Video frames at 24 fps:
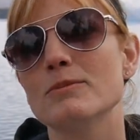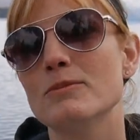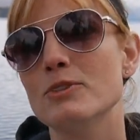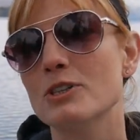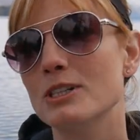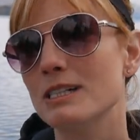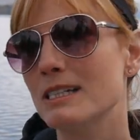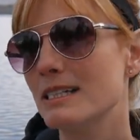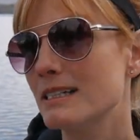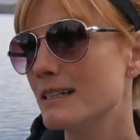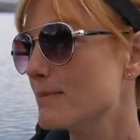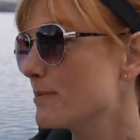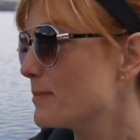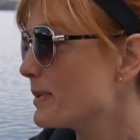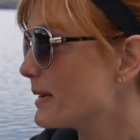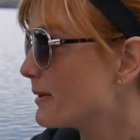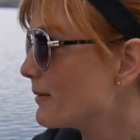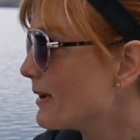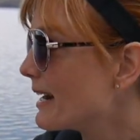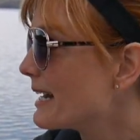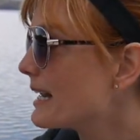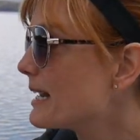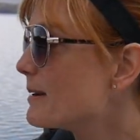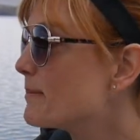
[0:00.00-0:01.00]
Just
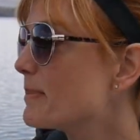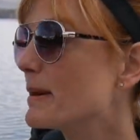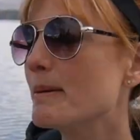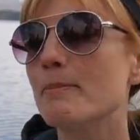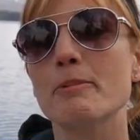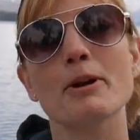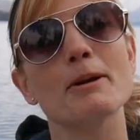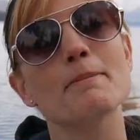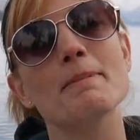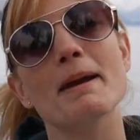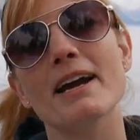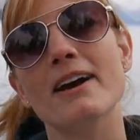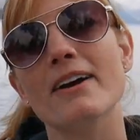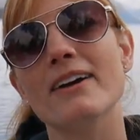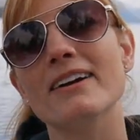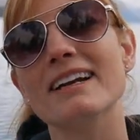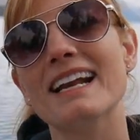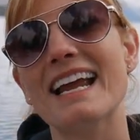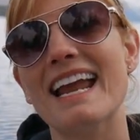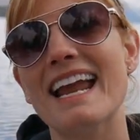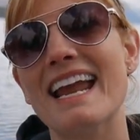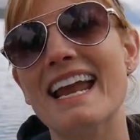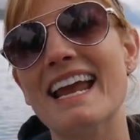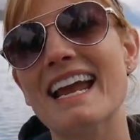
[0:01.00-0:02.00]
be ready, be
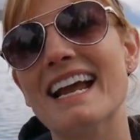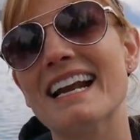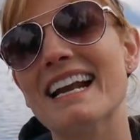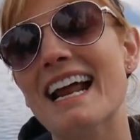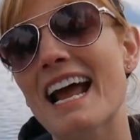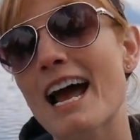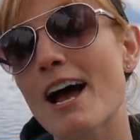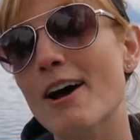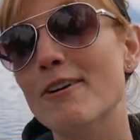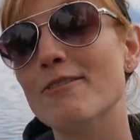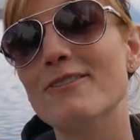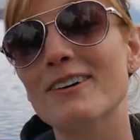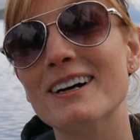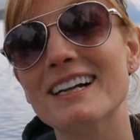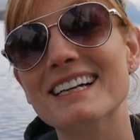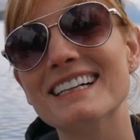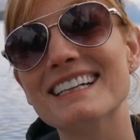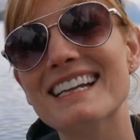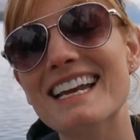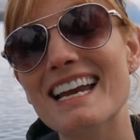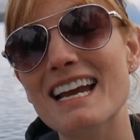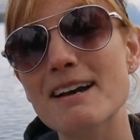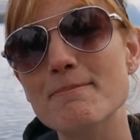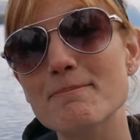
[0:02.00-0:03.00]
prepared, and have
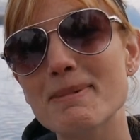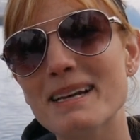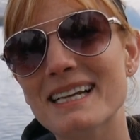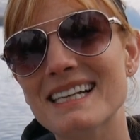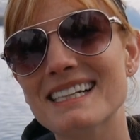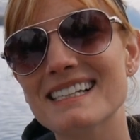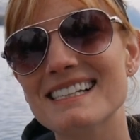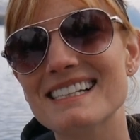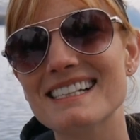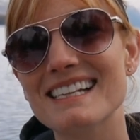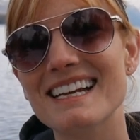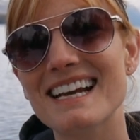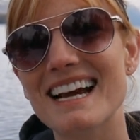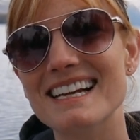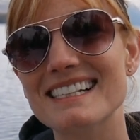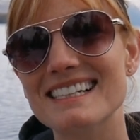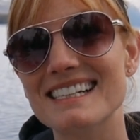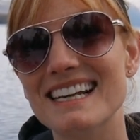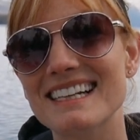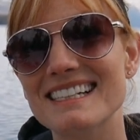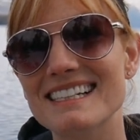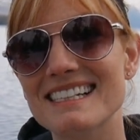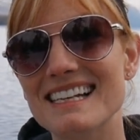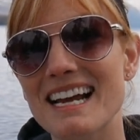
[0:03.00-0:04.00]
fun camping. See you
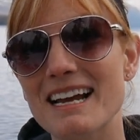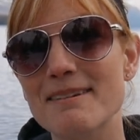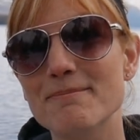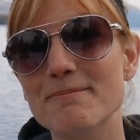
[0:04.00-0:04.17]
guys next